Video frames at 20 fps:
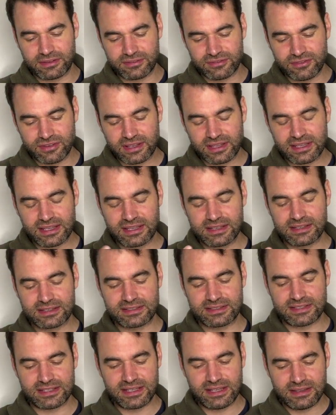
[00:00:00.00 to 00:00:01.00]
drinking the
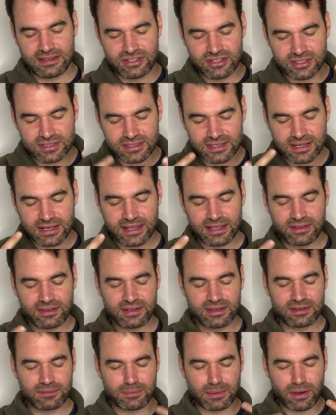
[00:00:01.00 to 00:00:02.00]
tea, just the lingering
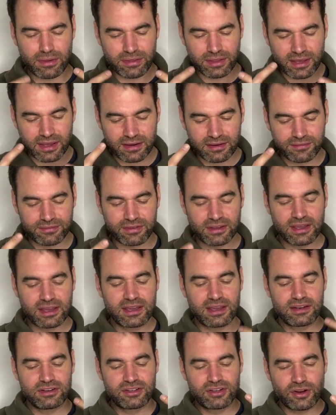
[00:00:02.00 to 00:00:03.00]
in the mouth kind of
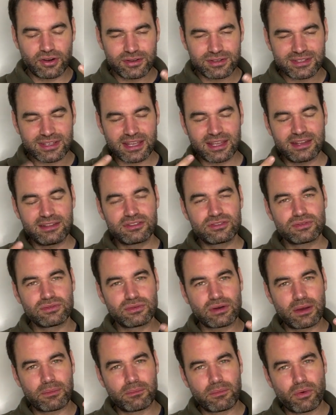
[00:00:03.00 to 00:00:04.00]
turns
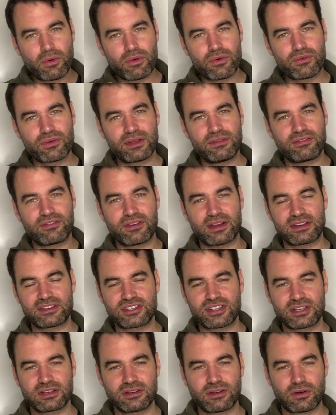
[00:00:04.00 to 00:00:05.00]
into a more
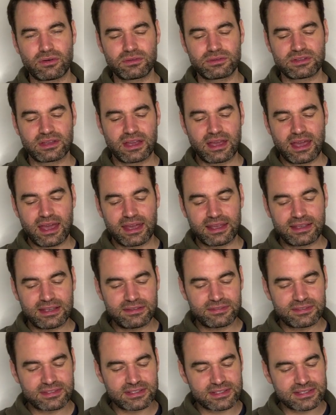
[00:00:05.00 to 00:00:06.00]
refreshing note and
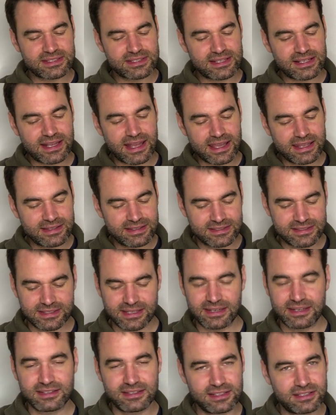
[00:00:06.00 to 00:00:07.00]
gives a slight
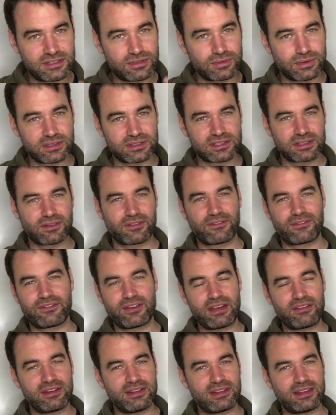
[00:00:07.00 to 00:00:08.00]
acidity to it. So
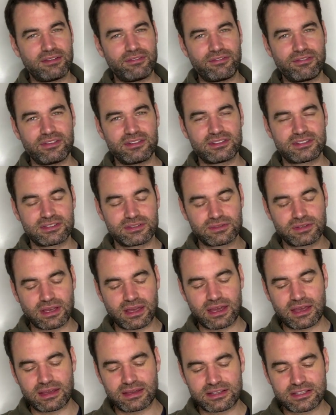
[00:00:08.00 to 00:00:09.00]
very different to
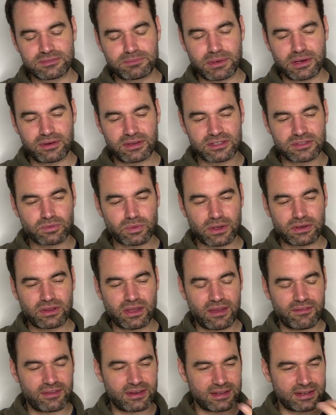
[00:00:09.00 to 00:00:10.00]
the experience when you
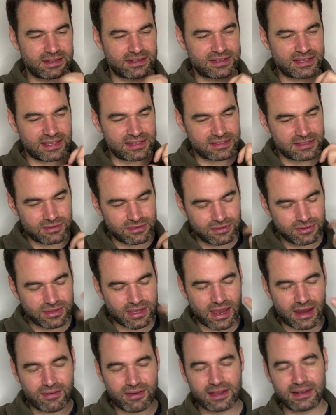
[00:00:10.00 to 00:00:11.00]
have it in the taste and you
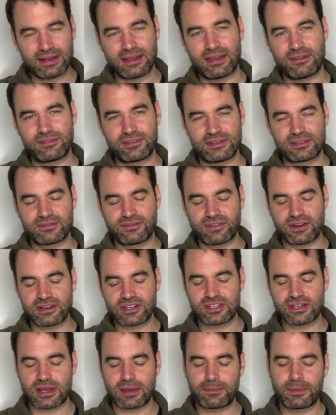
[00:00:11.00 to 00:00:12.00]
directly have this
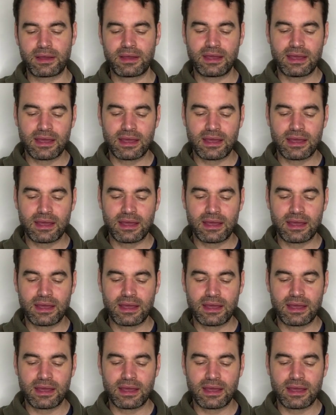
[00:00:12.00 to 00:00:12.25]
freshen up.